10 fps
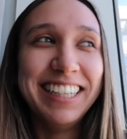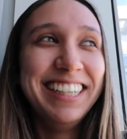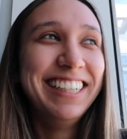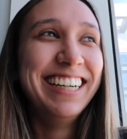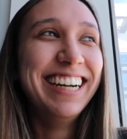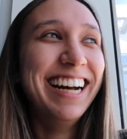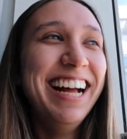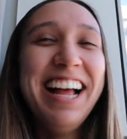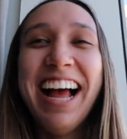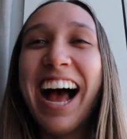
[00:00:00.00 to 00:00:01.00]

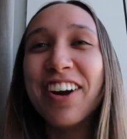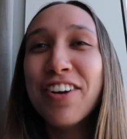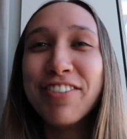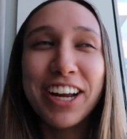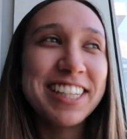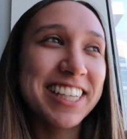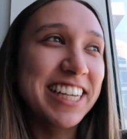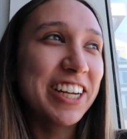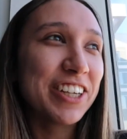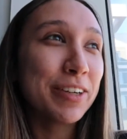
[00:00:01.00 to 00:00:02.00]
I don't know if you guys
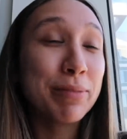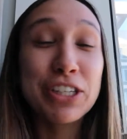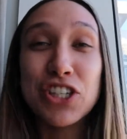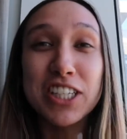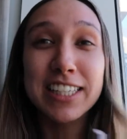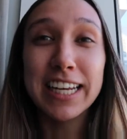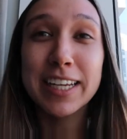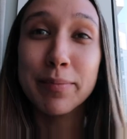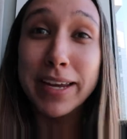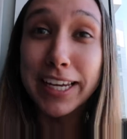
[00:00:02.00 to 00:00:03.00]
can hear her, but she's
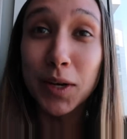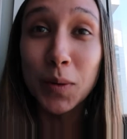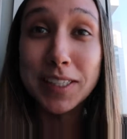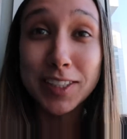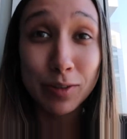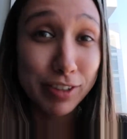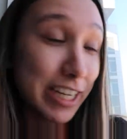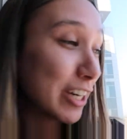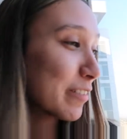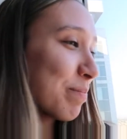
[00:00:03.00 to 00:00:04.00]
like making noises over
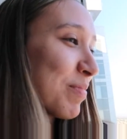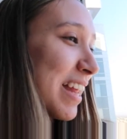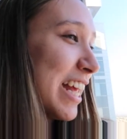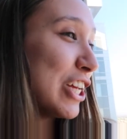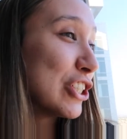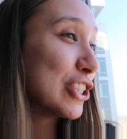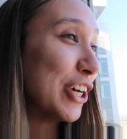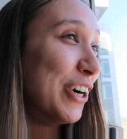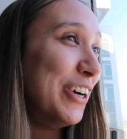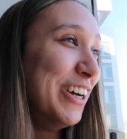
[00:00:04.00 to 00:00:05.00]
there. So,